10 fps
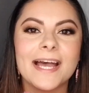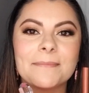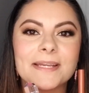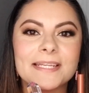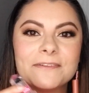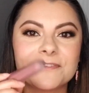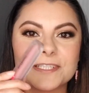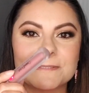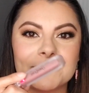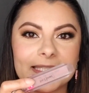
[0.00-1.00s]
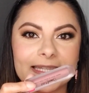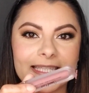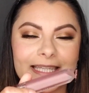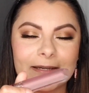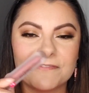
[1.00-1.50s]
I'm going to first put
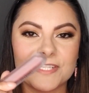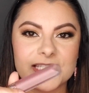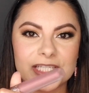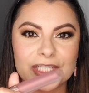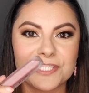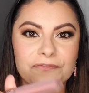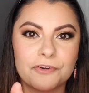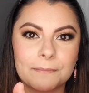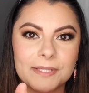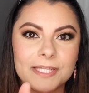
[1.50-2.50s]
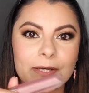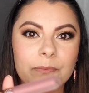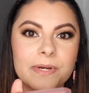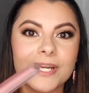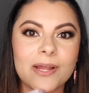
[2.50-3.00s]
the Physicians Formula
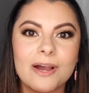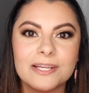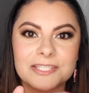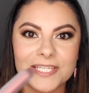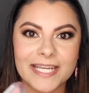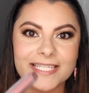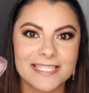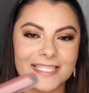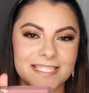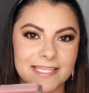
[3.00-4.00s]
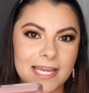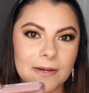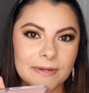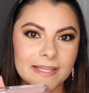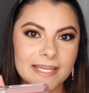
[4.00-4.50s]
one on so you guys can see how
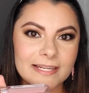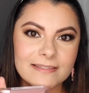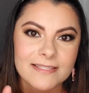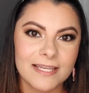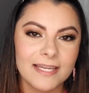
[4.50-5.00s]
it looks.